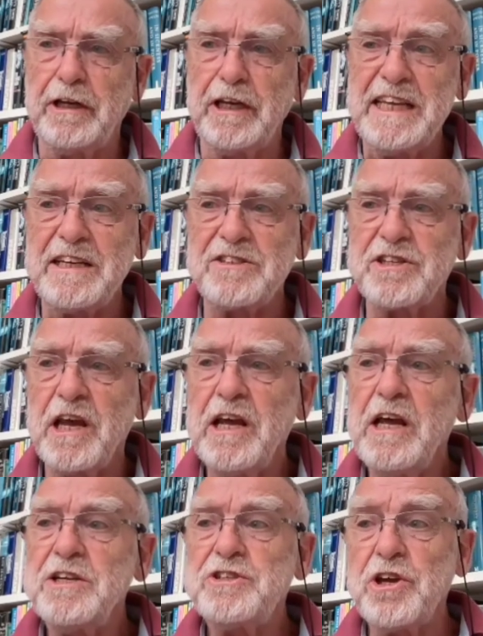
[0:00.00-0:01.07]
elites,
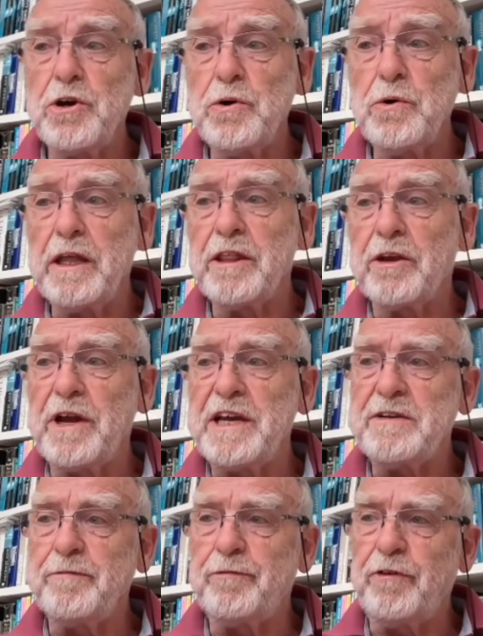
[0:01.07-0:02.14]
so the great
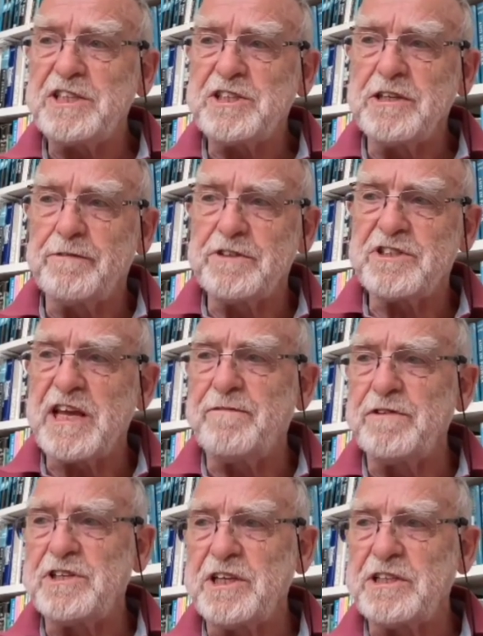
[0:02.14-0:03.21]
inflation of the
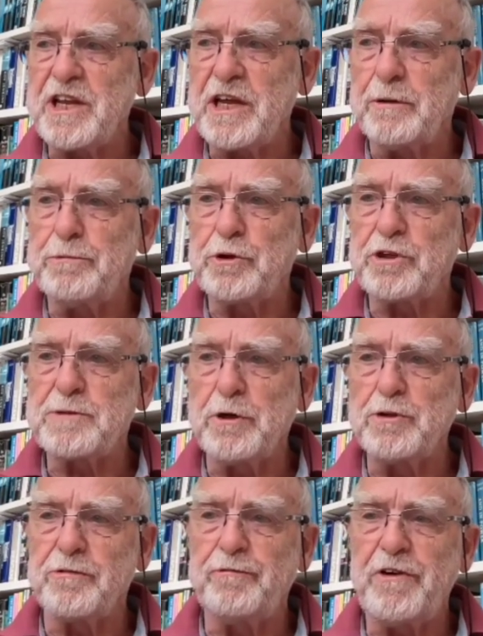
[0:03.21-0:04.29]
70s helped to expose
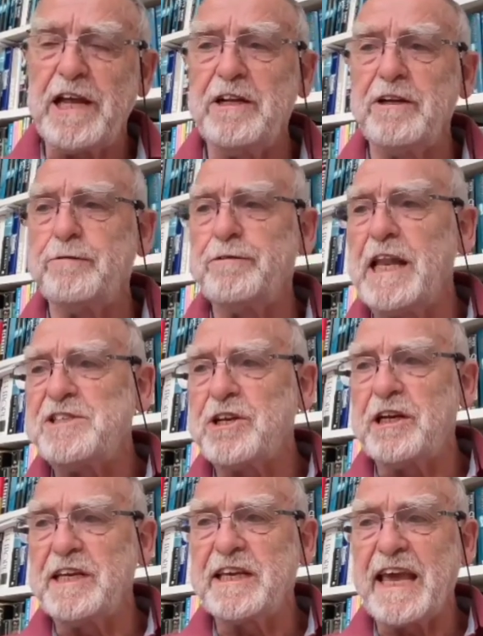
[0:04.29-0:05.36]
the failure of
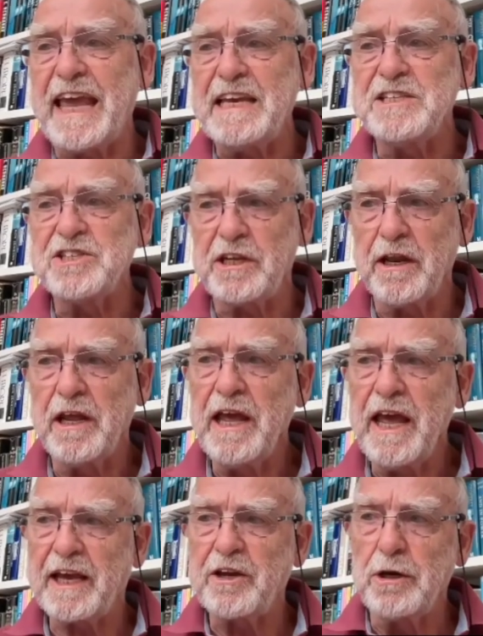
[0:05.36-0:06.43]
allegedly Keynesian
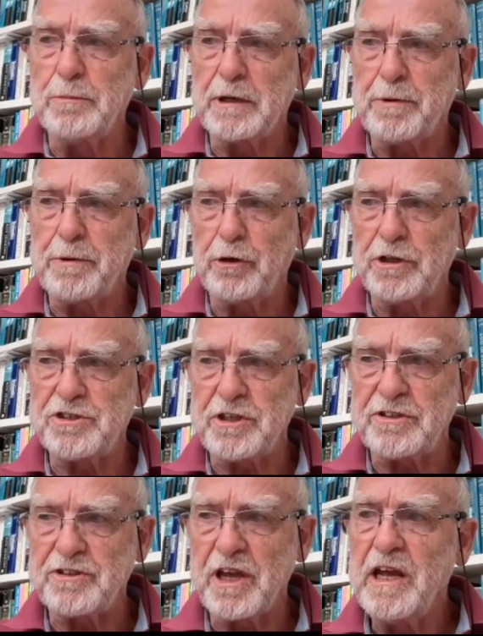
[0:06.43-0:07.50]
economic
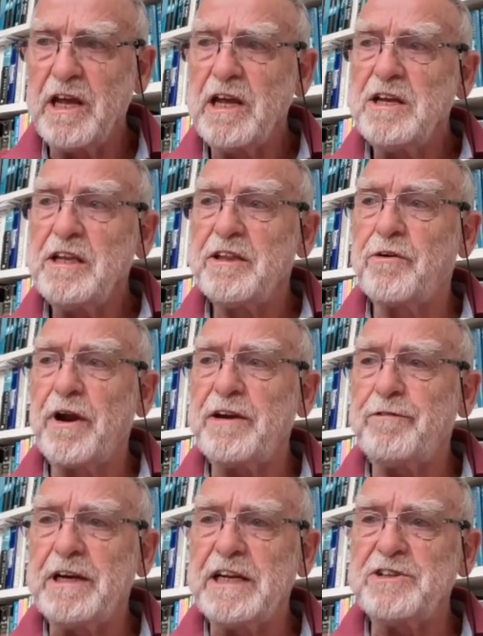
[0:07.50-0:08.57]
policies. The great
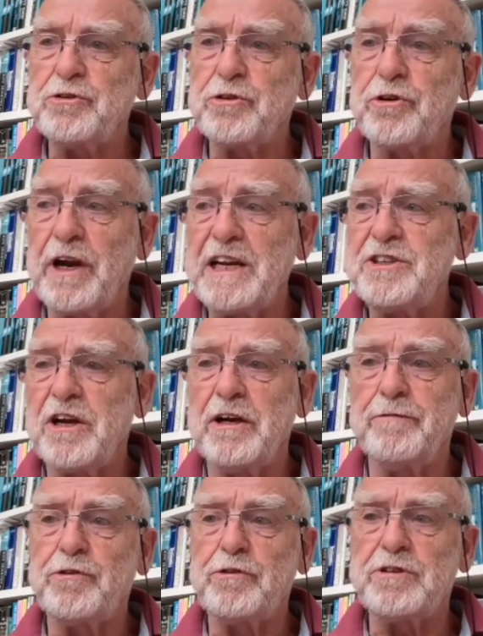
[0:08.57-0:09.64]
financial crash of,
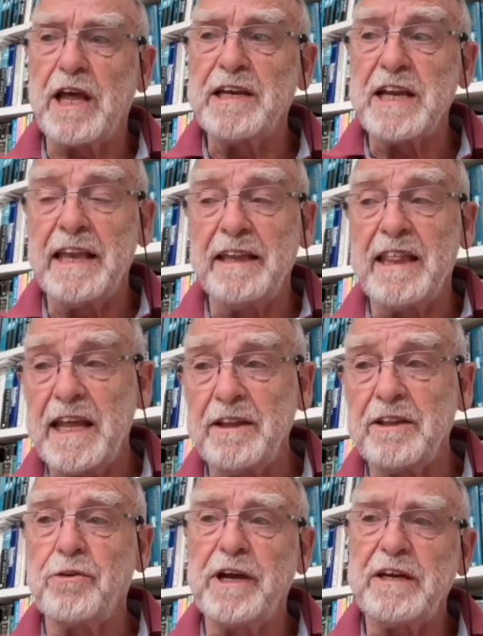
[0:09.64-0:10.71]
and then the
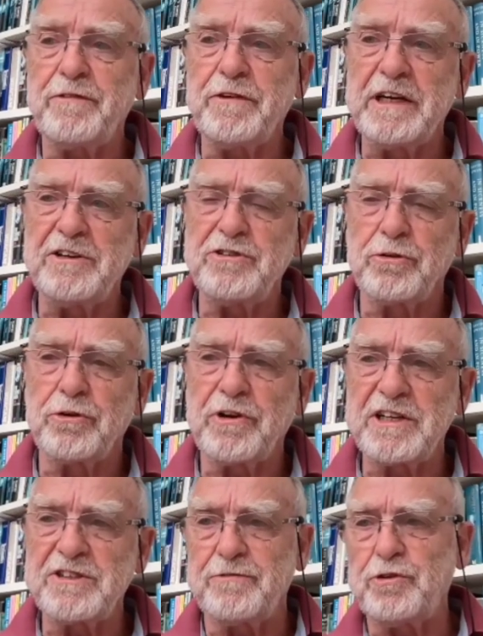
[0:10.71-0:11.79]
great financial
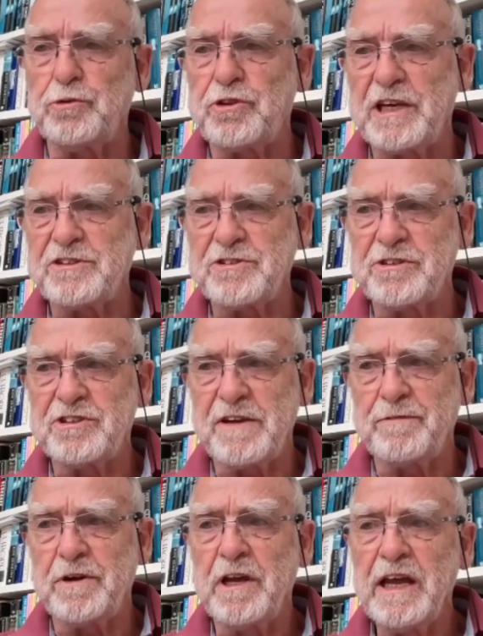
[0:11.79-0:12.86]
crash of
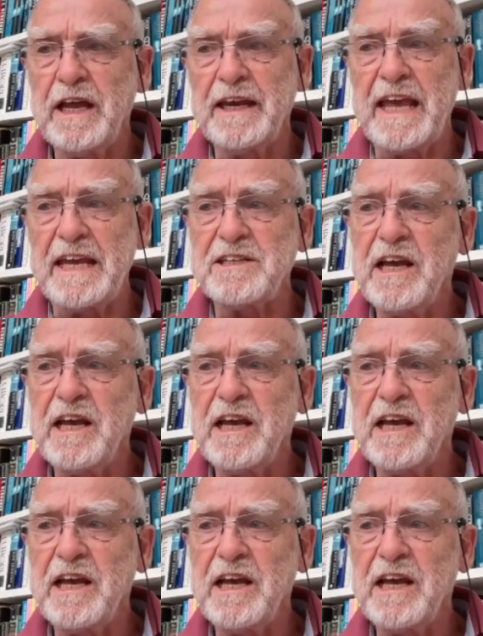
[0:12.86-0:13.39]
2007 and 8